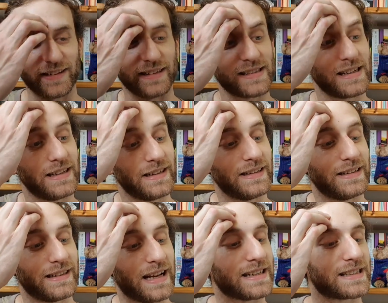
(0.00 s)
And
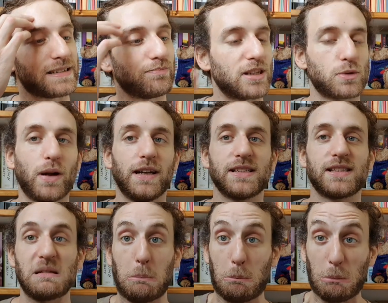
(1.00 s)
yes, as well
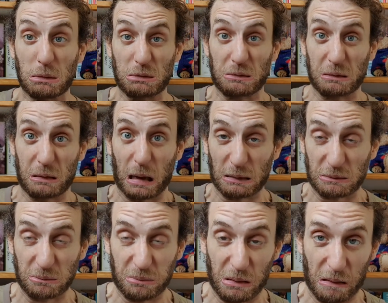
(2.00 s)
as Mr.
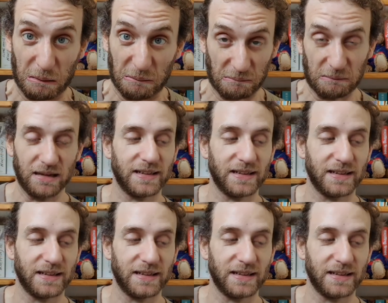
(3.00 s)
Castlebar.